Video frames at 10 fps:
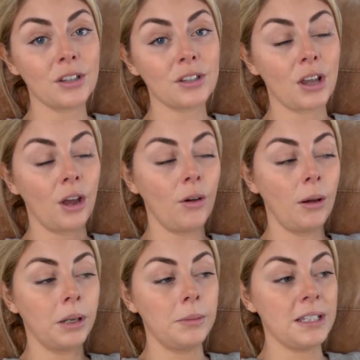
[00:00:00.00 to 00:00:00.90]
So
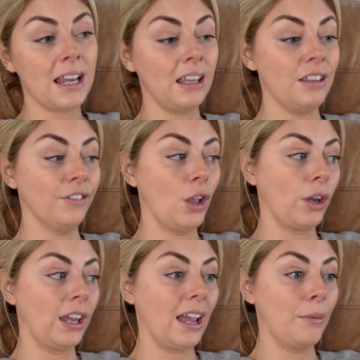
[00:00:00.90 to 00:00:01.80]
I'm going to be taking the
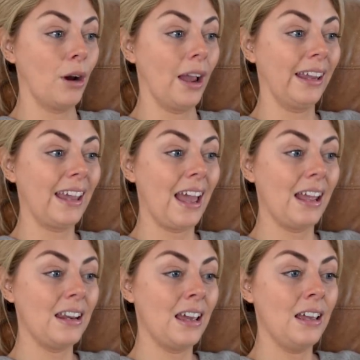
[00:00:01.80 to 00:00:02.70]
vlogging camera
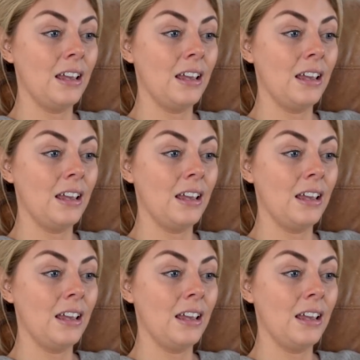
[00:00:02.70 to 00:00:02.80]
again.